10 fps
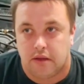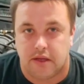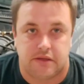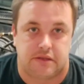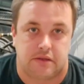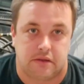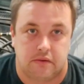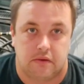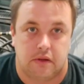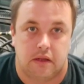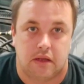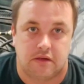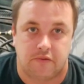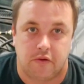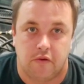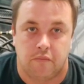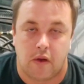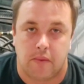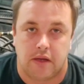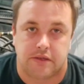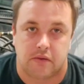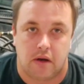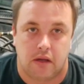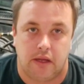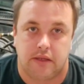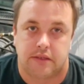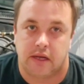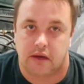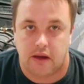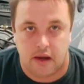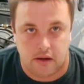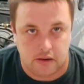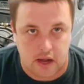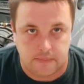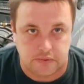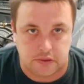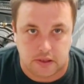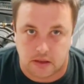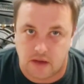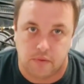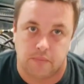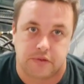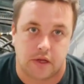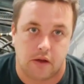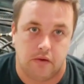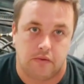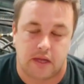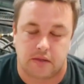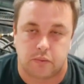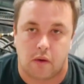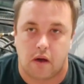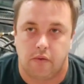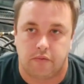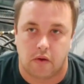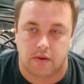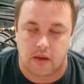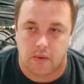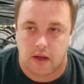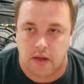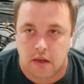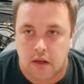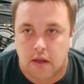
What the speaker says: There's a few of my mates that run Links and absolutely love them. So that's why we've gone that way.